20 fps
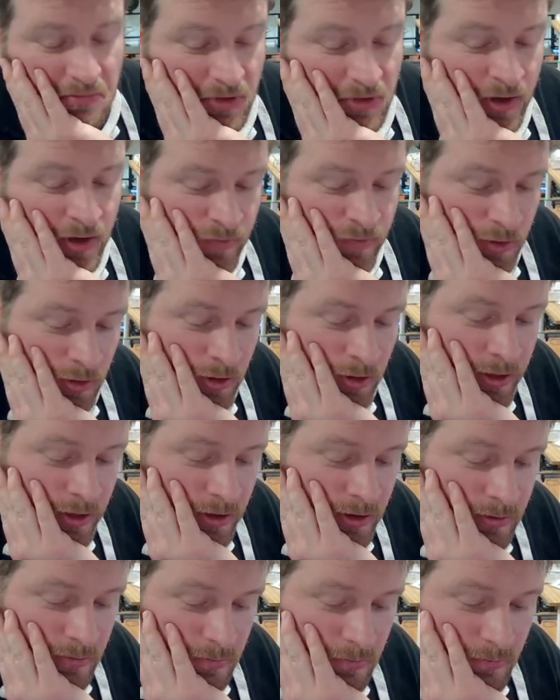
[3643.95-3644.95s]
if you like
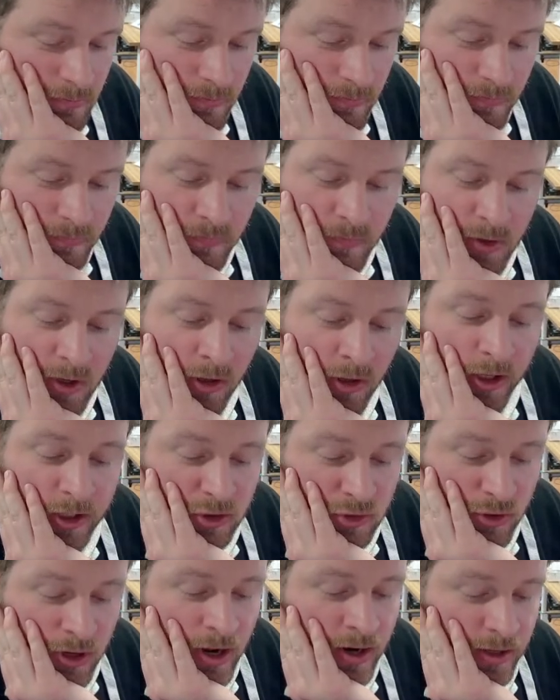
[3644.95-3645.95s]

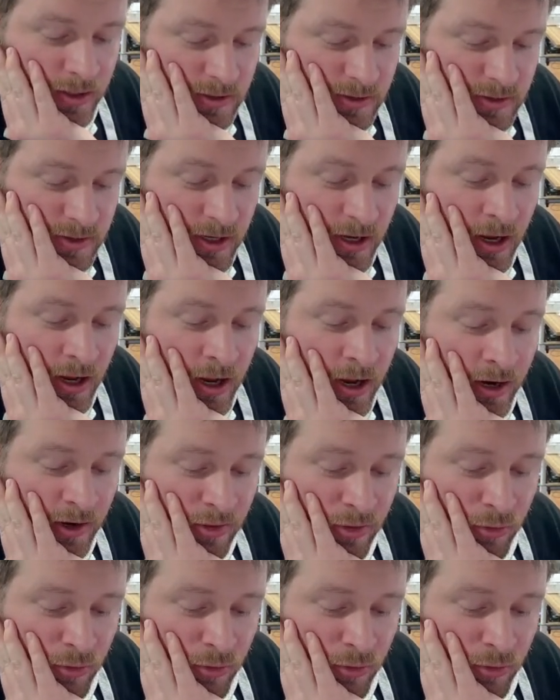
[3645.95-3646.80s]
electronics and